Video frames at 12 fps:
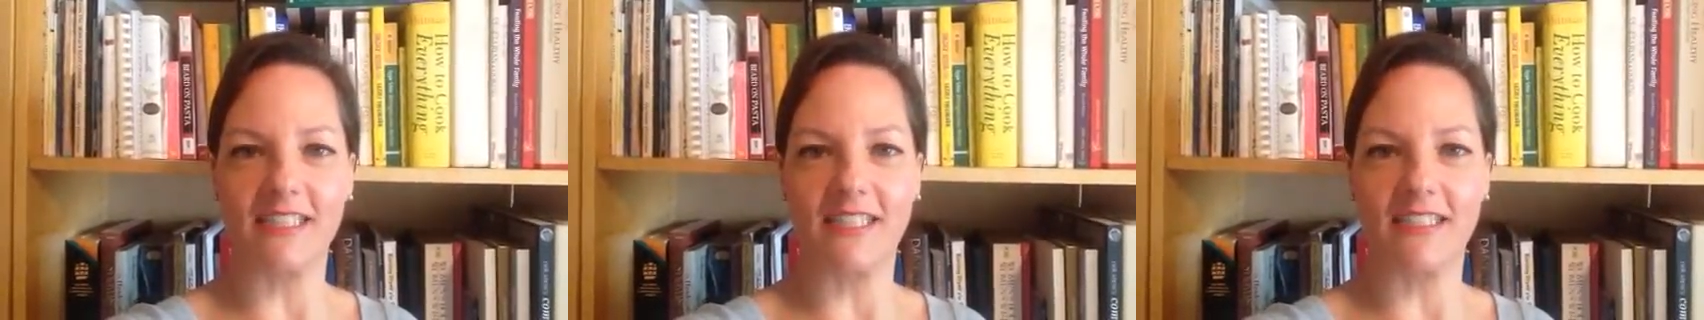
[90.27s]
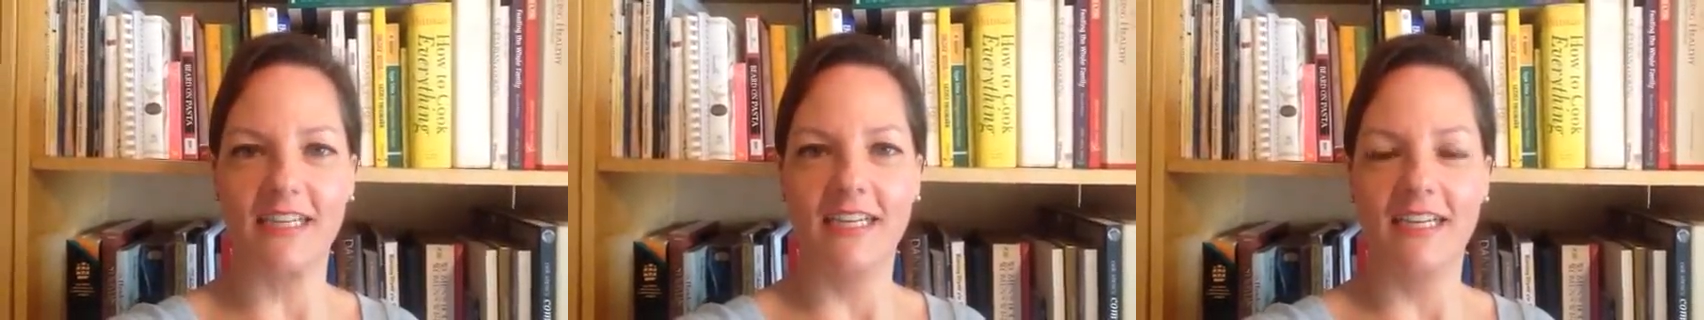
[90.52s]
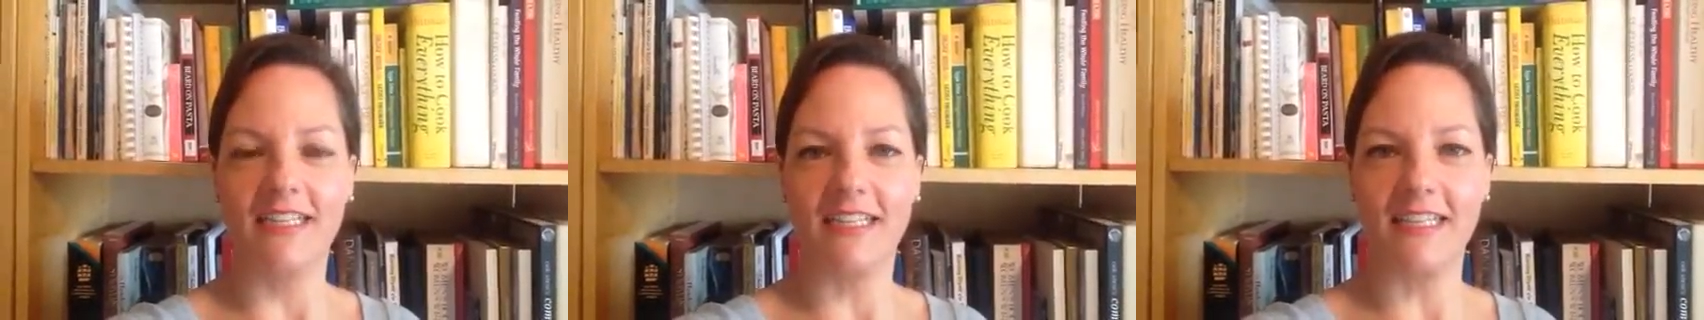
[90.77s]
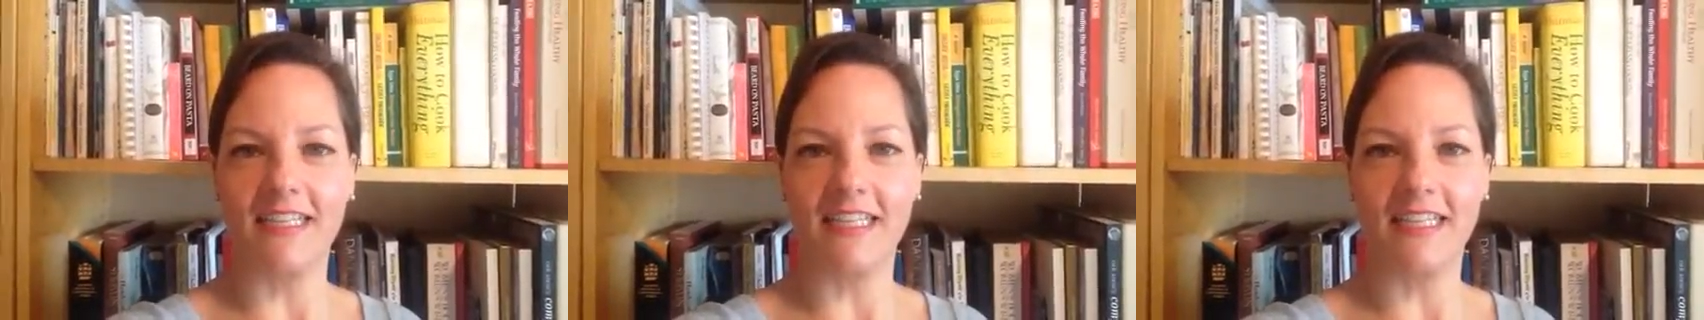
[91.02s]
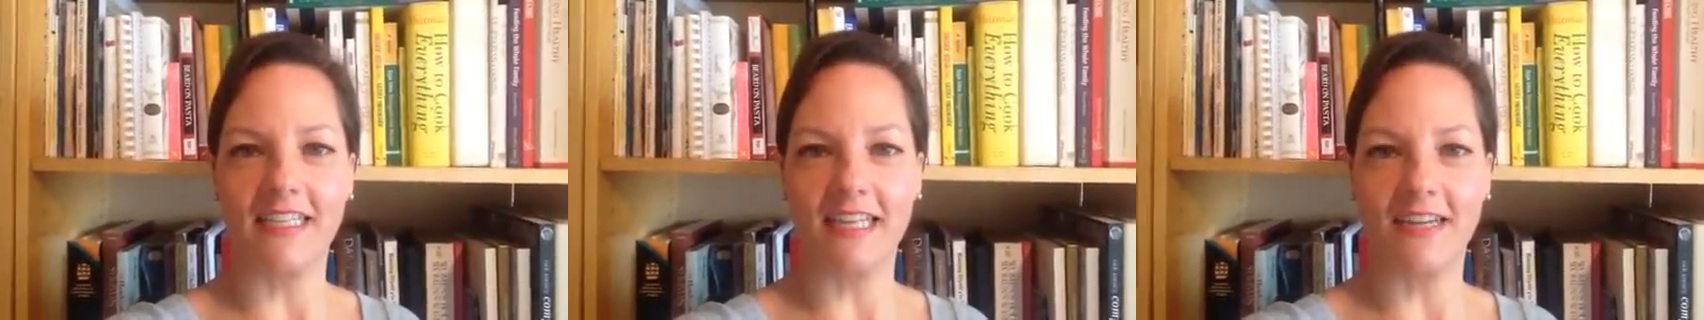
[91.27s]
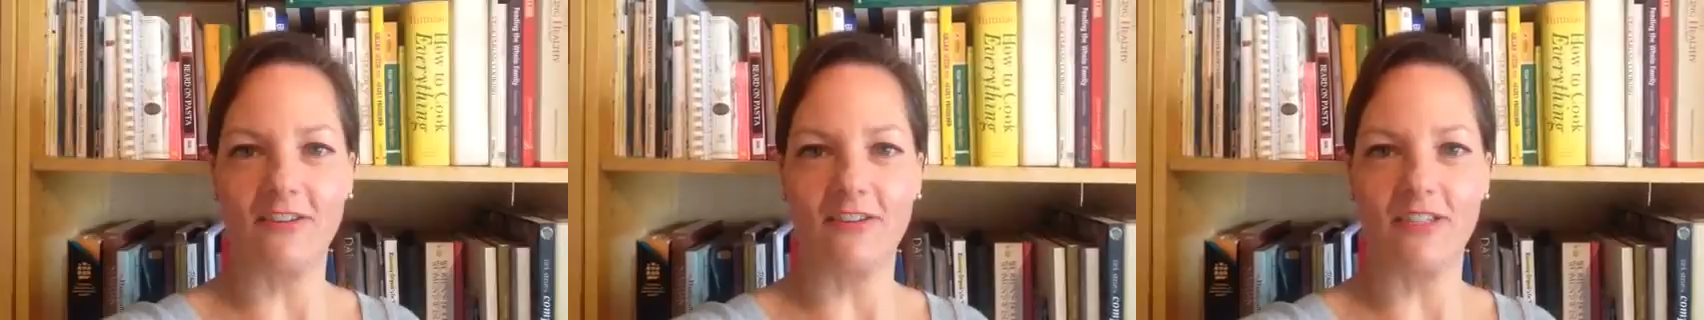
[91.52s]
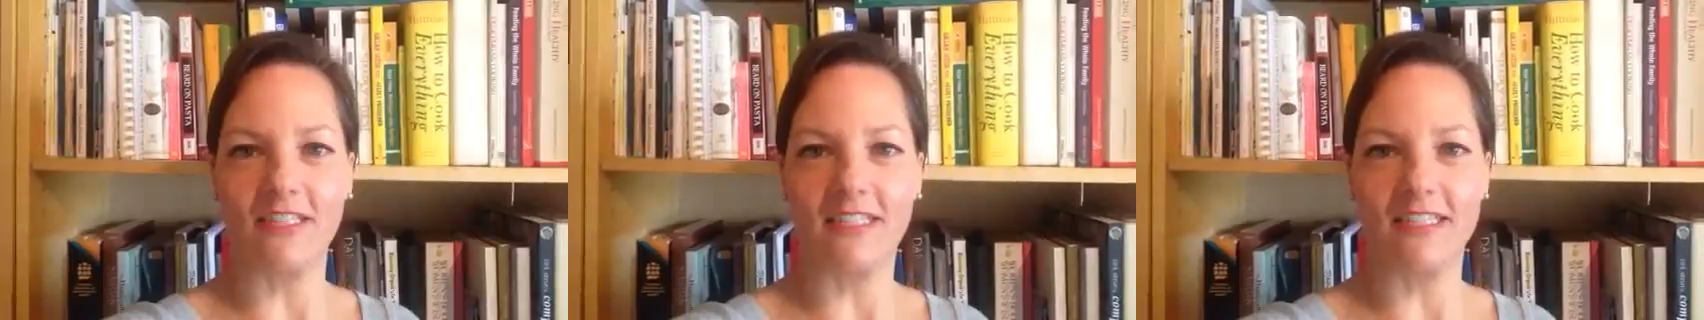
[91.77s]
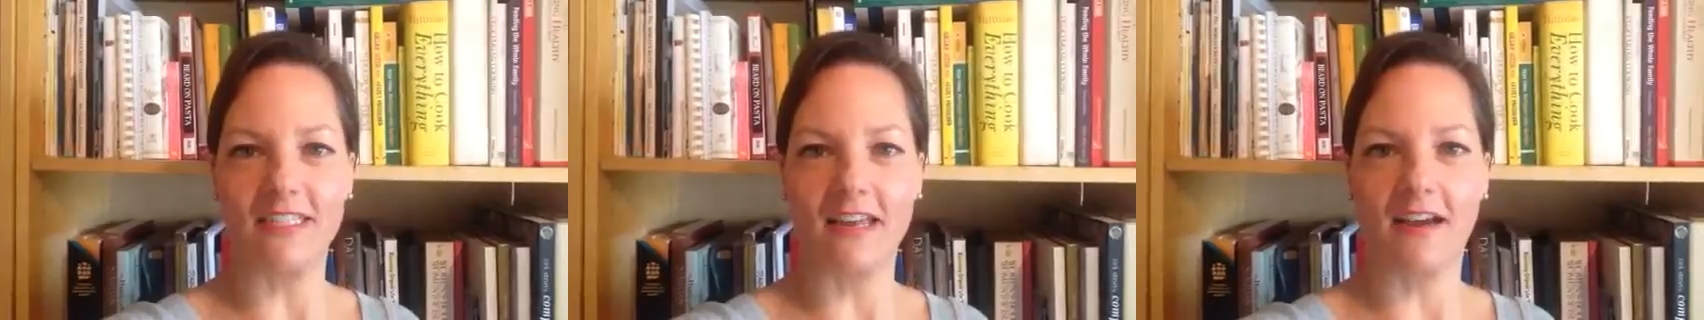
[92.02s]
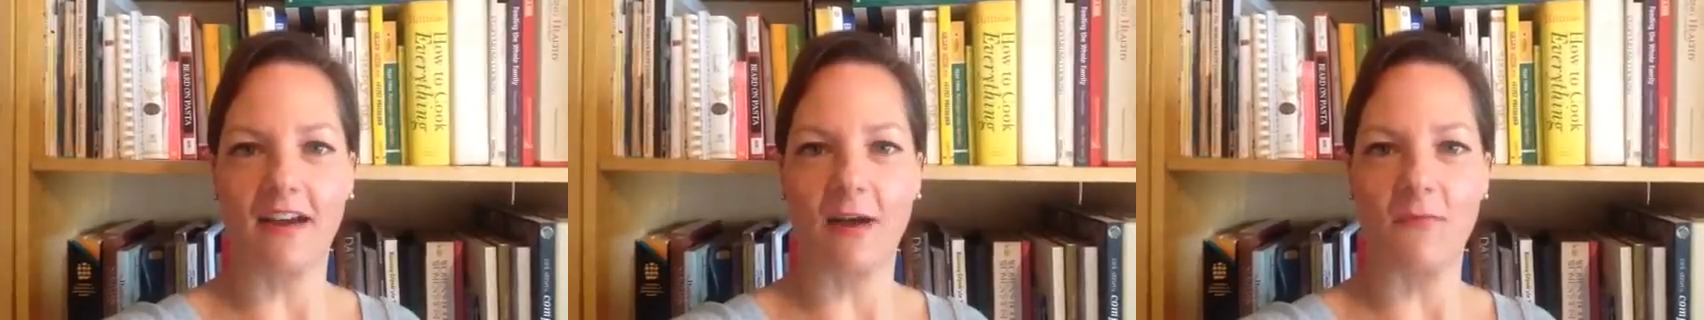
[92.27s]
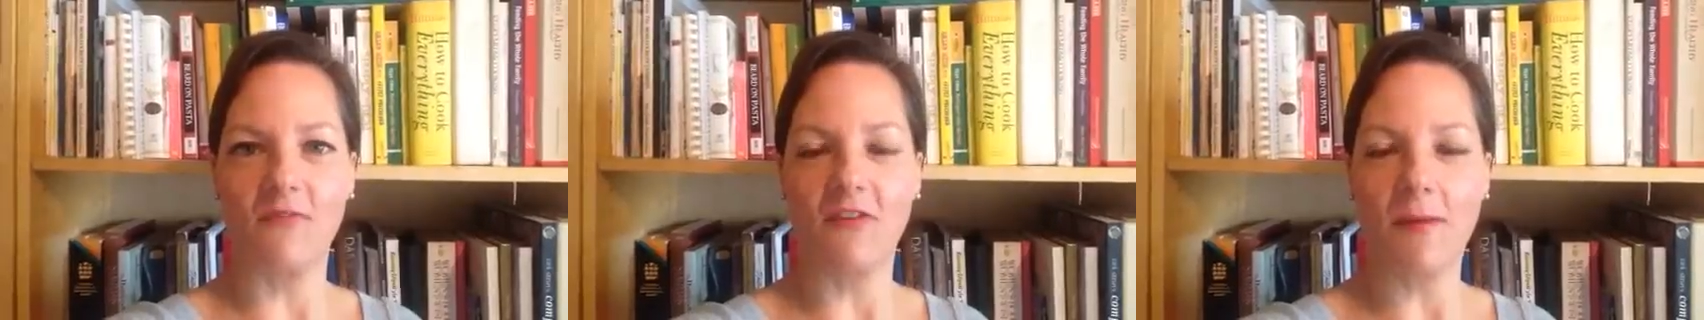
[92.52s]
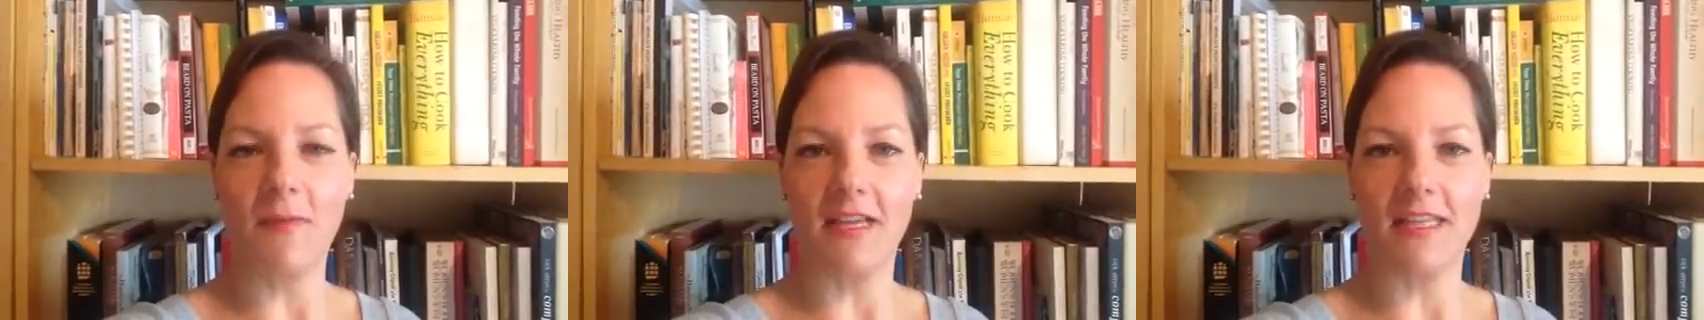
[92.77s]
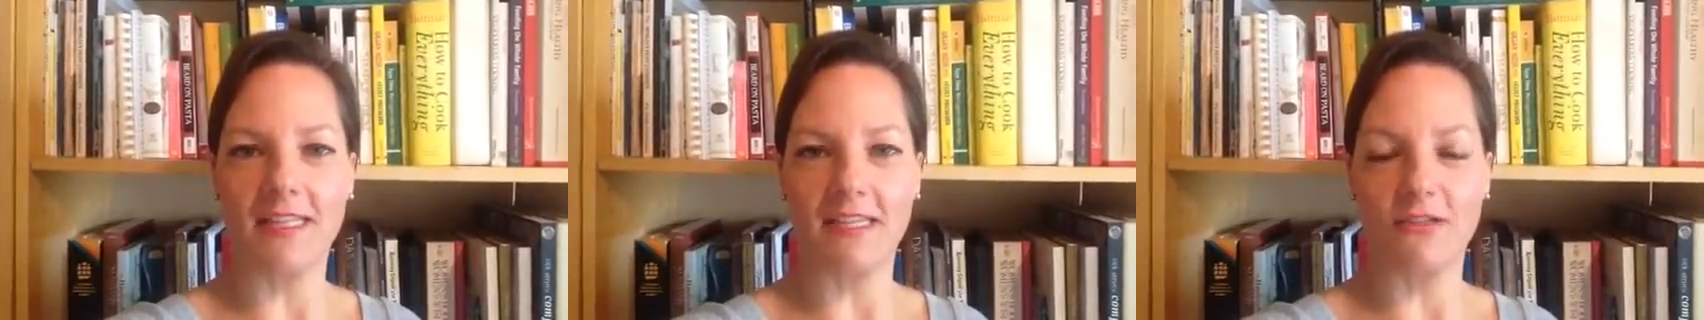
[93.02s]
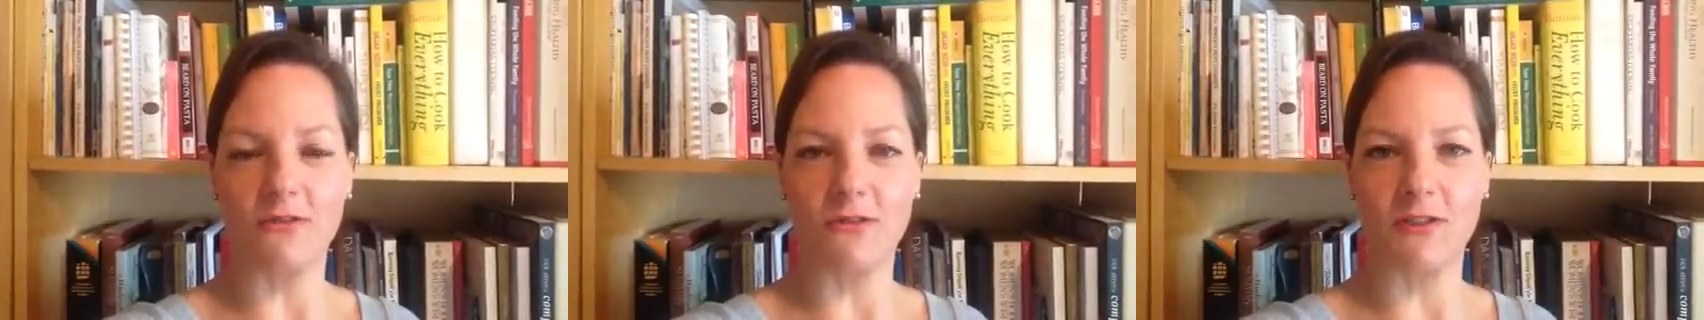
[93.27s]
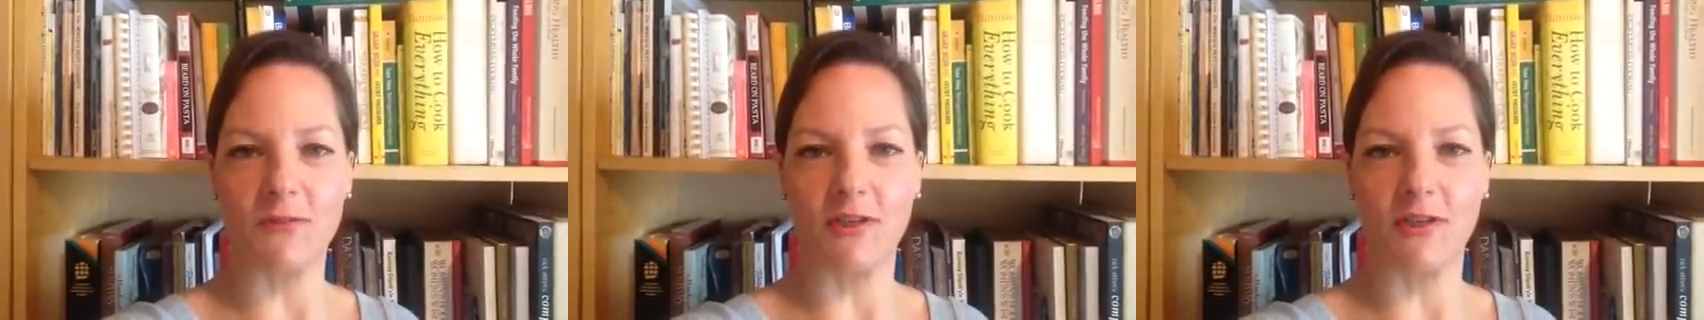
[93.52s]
The healing energy does not come from us as source,